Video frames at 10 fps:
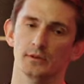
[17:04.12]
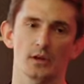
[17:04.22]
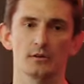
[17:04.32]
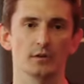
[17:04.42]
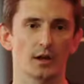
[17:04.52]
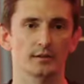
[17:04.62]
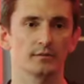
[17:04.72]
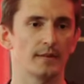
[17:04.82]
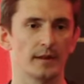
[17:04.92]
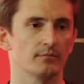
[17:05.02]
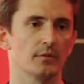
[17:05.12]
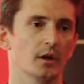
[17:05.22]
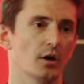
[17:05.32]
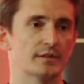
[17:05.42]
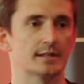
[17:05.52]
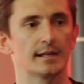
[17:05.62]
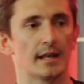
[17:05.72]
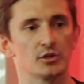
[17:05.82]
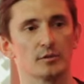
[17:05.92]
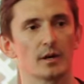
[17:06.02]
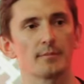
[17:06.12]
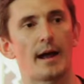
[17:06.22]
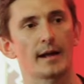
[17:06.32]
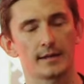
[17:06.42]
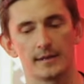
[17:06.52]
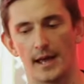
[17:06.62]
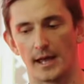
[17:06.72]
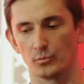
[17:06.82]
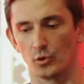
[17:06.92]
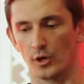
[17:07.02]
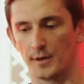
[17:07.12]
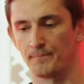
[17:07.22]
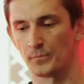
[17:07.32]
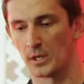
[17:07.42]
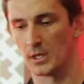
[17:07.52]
So like, then they obviously lend you the money back and then add more in.